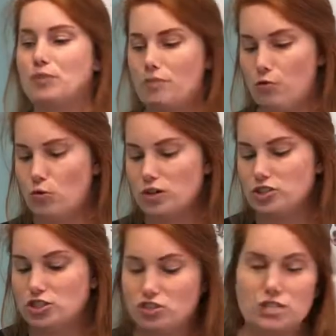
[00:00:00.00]
for
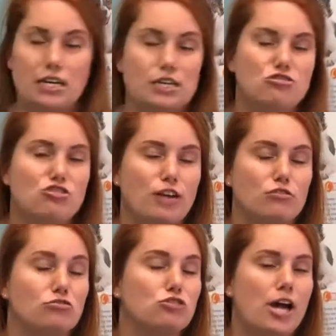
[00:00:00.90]
just getting
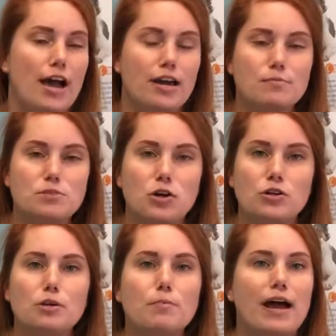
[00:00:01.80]
general checkups on
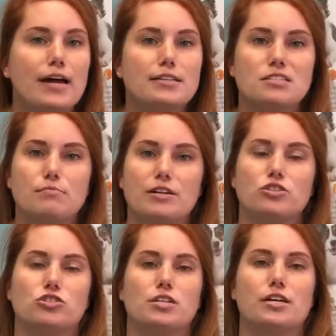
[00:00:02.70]
your pet to make
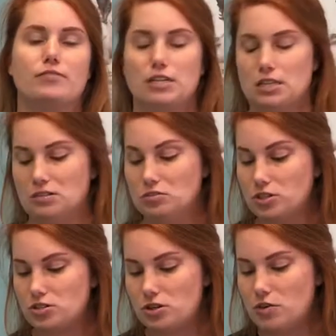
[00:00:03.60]
sure that everything
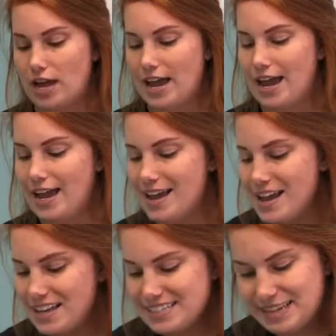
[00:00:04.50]
looks okay,
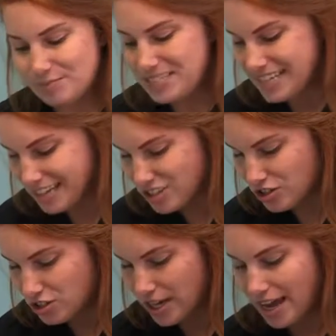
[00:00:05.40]
some
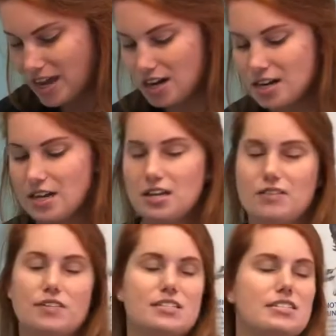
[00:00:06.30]
dental care, and
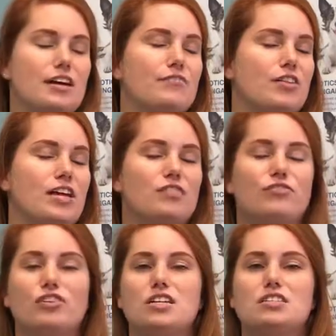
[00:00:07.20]
even stuff like
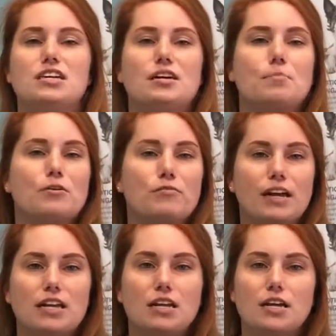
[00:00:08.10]
flea tick
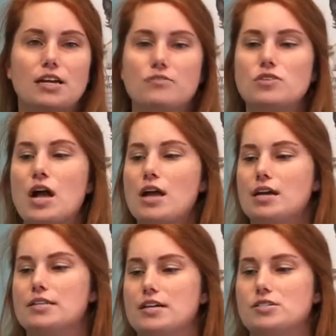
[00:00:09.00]
preventatives,
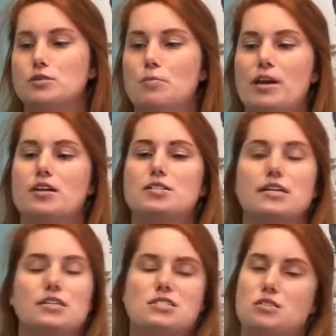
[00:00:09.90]
intestinal
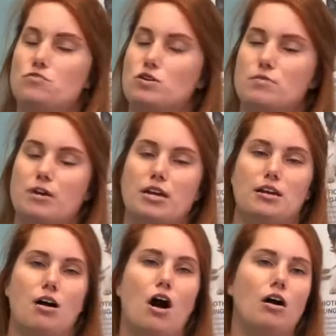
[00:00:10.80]
parasite
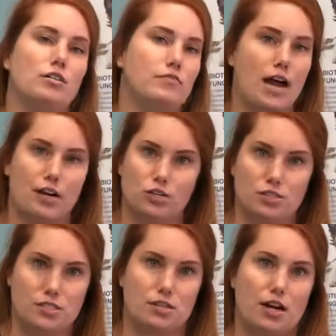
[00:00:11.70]
deworming, all of that good
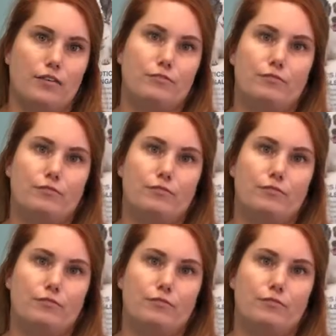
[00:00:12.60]
stuff.